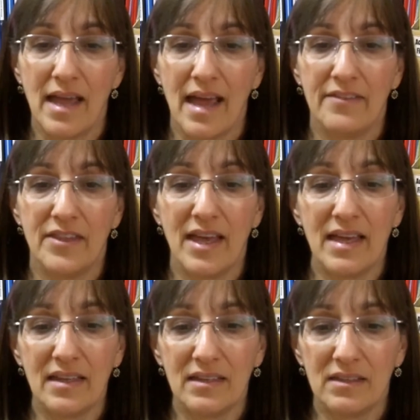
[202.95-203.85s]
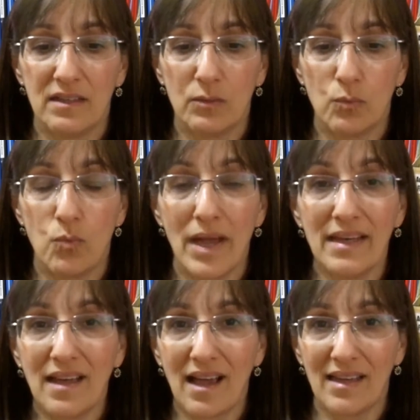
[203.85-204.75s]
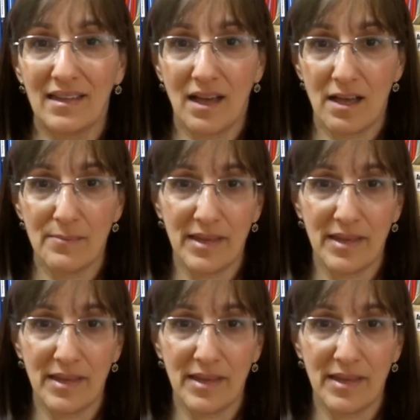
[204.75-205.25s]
and then when I come